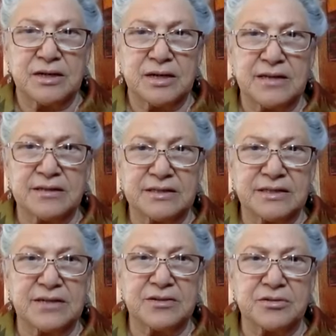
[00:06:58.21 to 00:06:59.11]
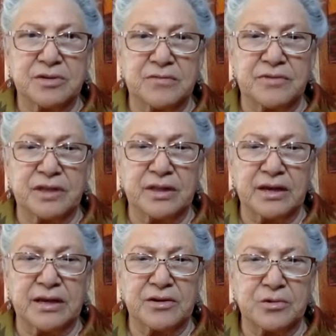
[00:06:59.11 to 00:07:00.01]
in the center of the
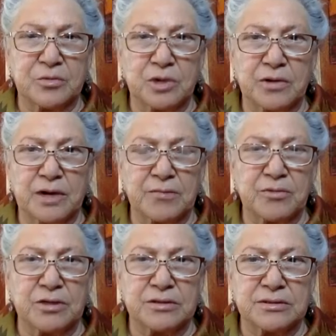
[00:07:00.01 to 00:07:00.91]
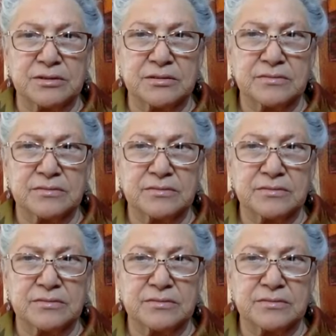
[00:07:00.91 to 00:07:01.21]
land where I was.